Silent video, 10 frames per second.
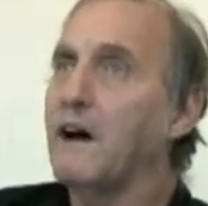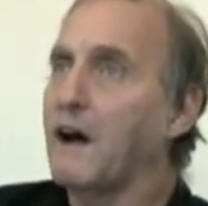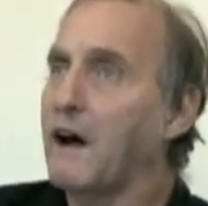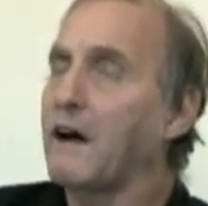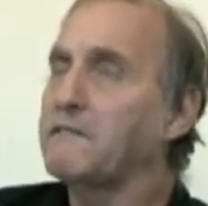
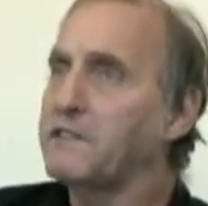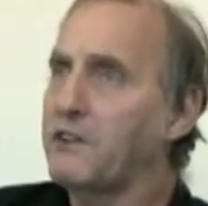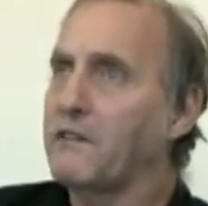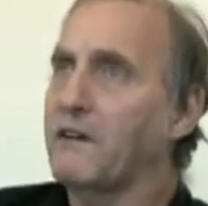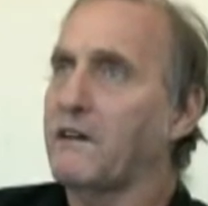I'm
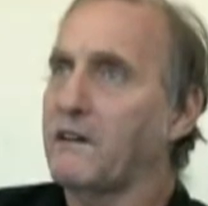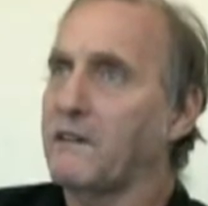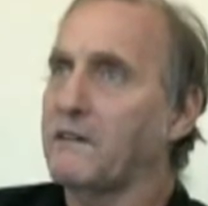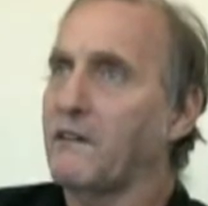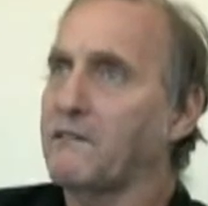sure,
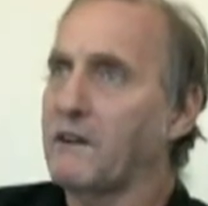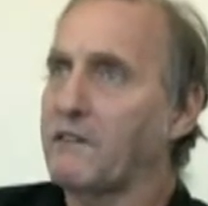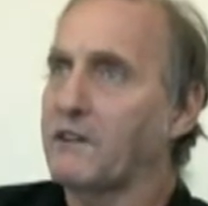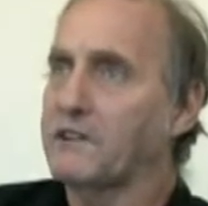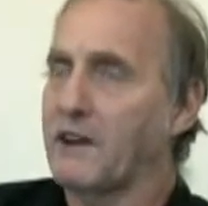knowing my
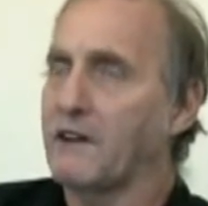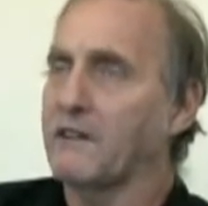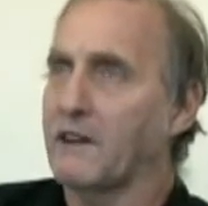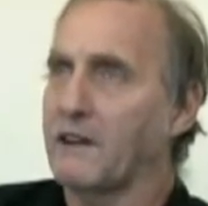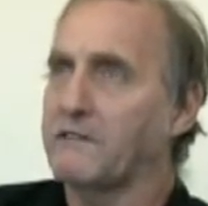
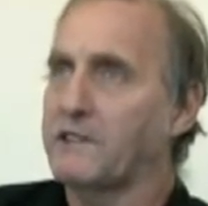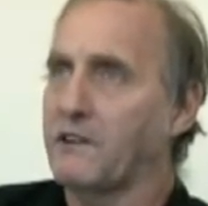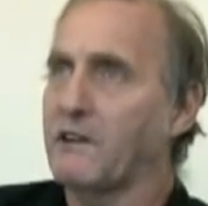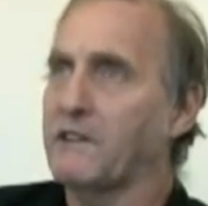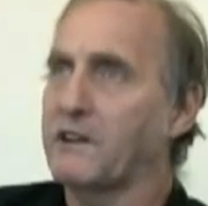personality, I'm
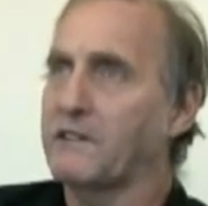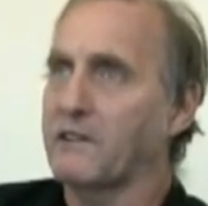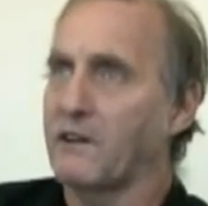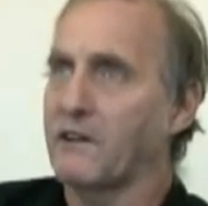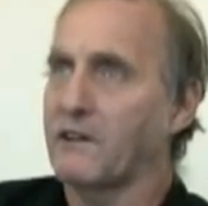sure I made
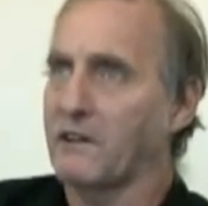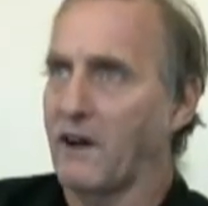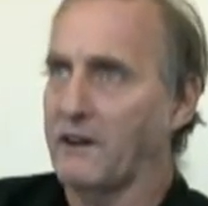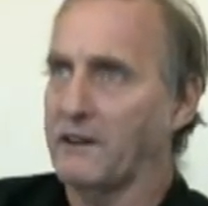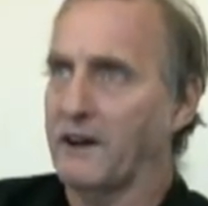
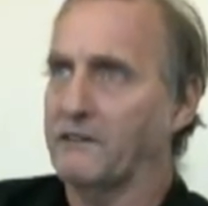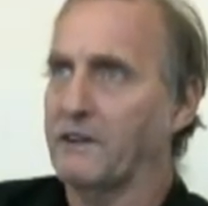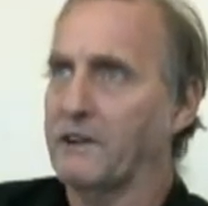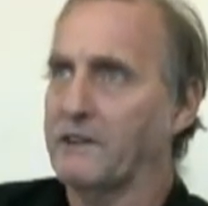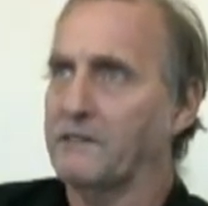contact,
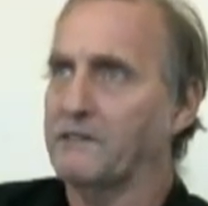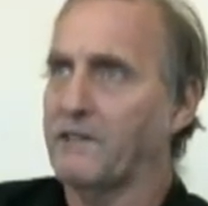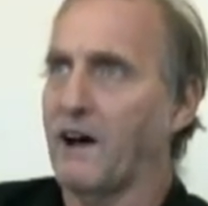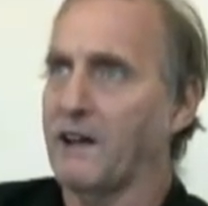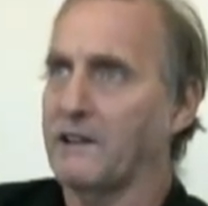
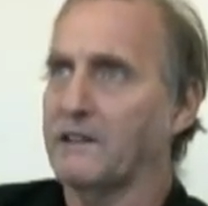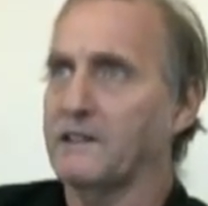but